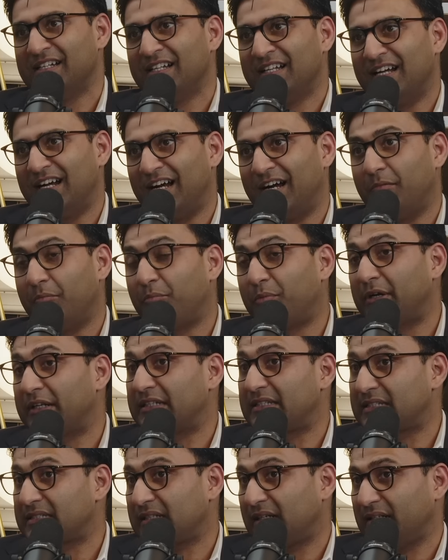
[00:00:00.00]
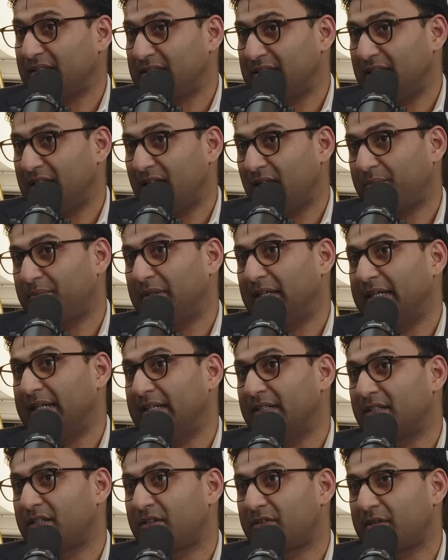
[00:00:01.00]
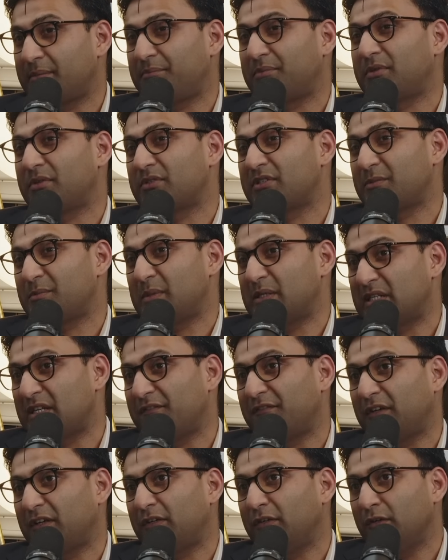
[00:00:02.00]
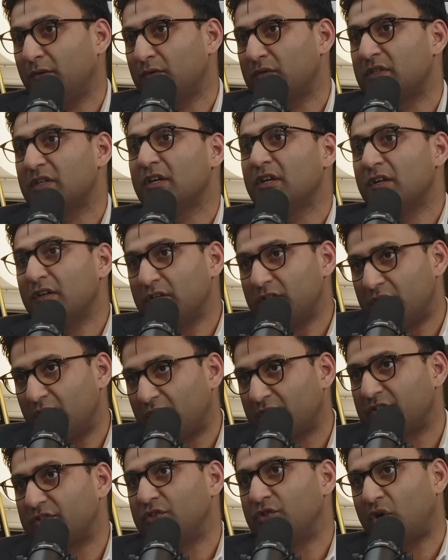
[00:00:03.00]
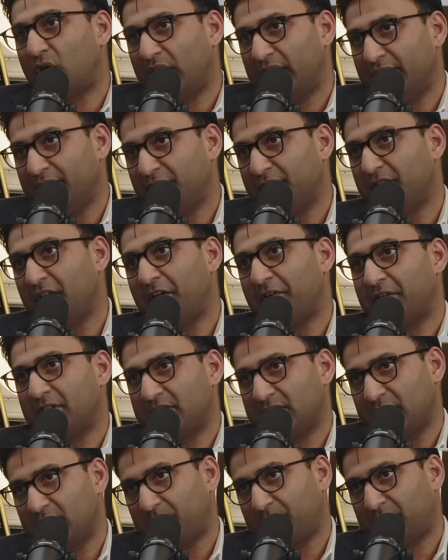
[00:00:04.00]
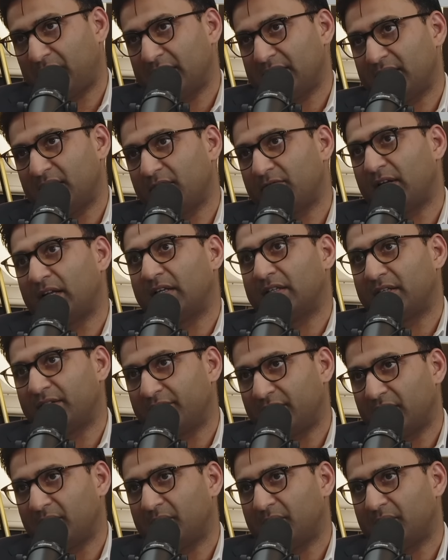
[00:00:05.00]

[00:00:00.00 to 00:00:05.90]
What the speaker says: But it starts decoupling, and crypto-specific news does drive variance in the pricing relative to the